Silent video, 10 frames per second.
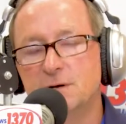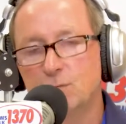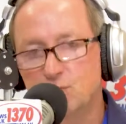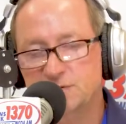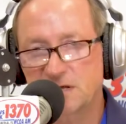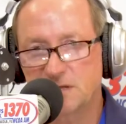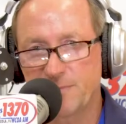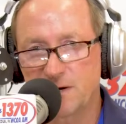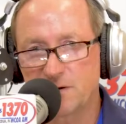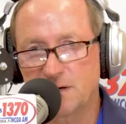Who's got the
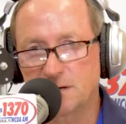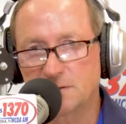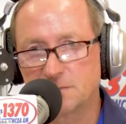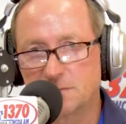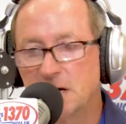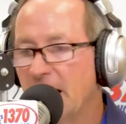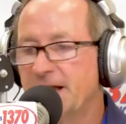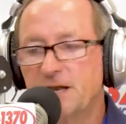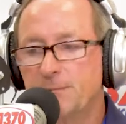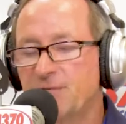better deal? I
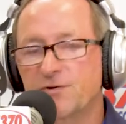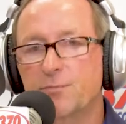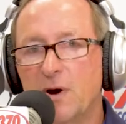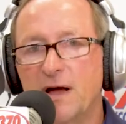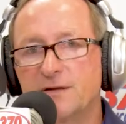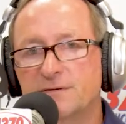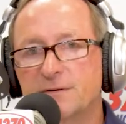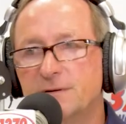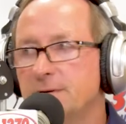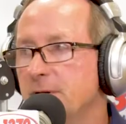didn't beat their price,
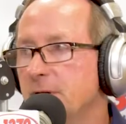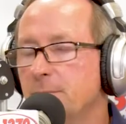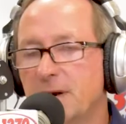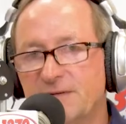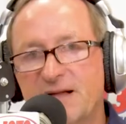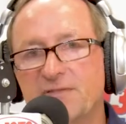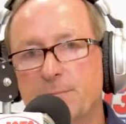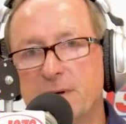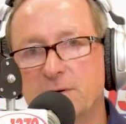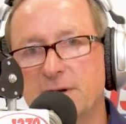but I've got the
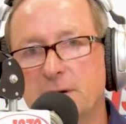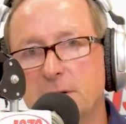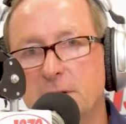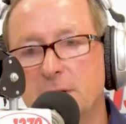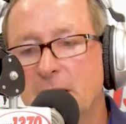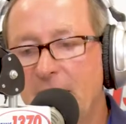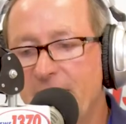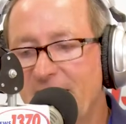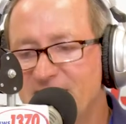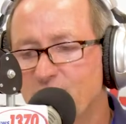better deal. And
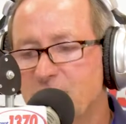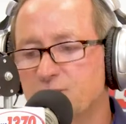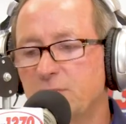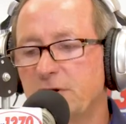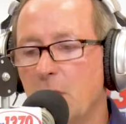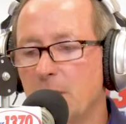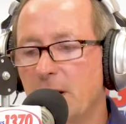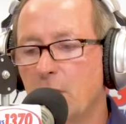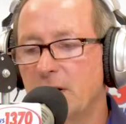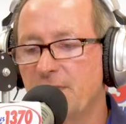that's what it's really all
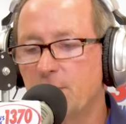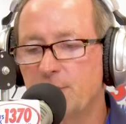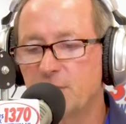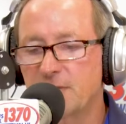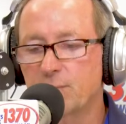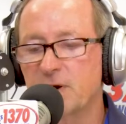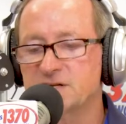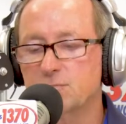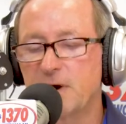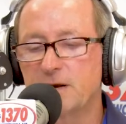about. And then we put that price
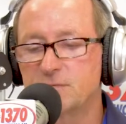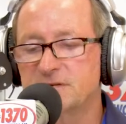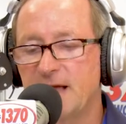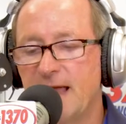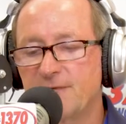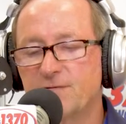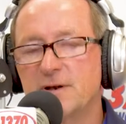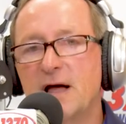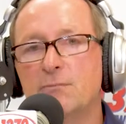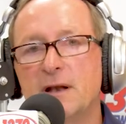in writing. We say, hey, if you're
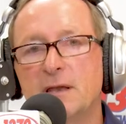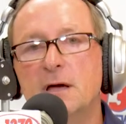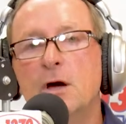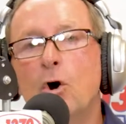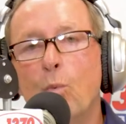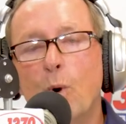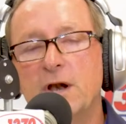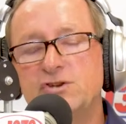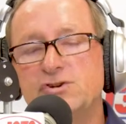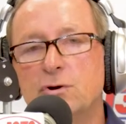not ready, why
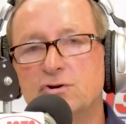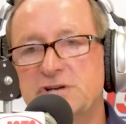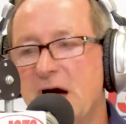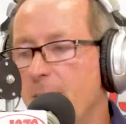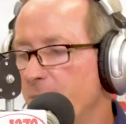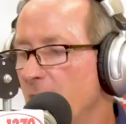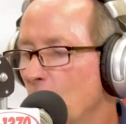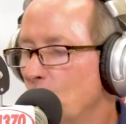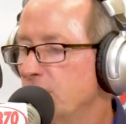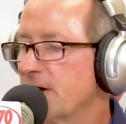don't you go shop?
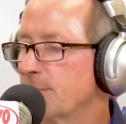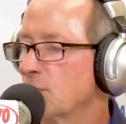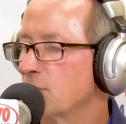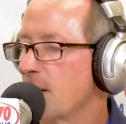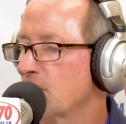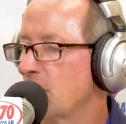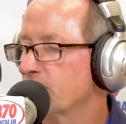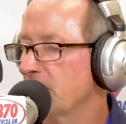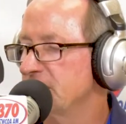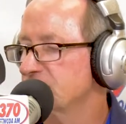We've got a program called
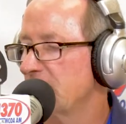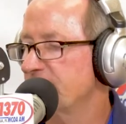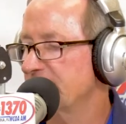Price Driver